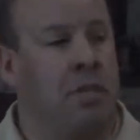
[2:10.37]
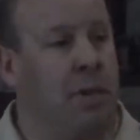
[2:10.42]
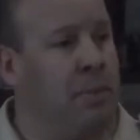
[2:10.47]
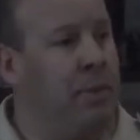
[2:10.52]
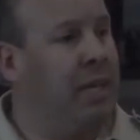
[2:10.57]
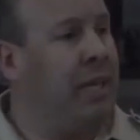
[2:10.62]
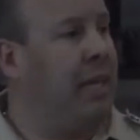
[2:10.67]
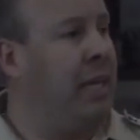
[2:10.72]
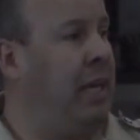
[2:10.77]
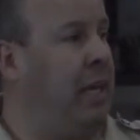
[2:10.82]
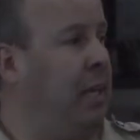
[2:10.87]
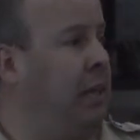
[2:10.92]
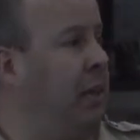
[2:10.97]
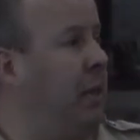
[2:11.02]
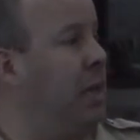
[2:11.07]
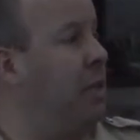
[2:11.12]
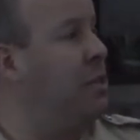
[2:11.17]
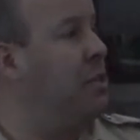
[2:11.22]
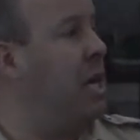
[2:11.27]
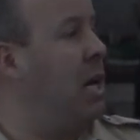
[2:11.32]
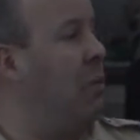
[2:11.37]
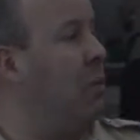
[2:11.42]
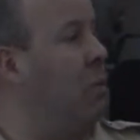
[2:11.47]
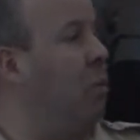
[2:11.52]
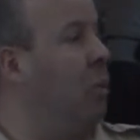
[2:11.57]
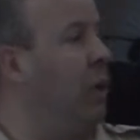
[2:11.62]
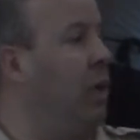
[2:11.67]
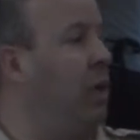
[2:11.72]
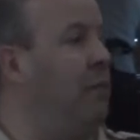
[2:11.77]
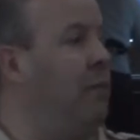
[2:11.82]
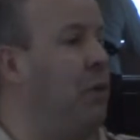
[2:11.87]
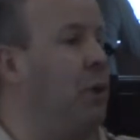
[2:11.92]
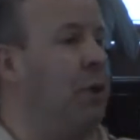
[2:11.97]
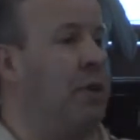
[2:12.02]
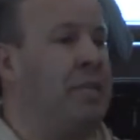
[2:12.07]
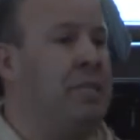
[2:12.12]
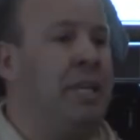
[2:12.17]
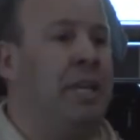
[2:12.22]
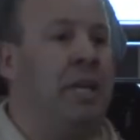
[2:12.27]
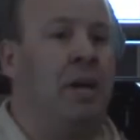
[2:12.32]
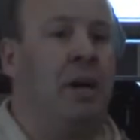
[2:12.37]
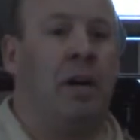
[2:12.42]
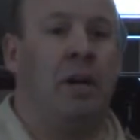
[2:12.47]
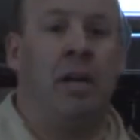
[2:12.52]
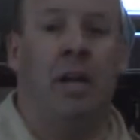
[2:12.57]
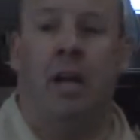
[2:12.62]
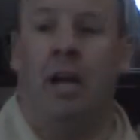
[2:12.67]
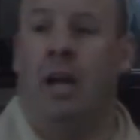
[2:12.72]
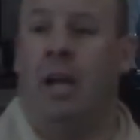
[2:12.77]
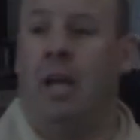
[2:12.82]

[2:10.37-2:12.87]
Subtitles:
Some of the key things that we're really focusing on,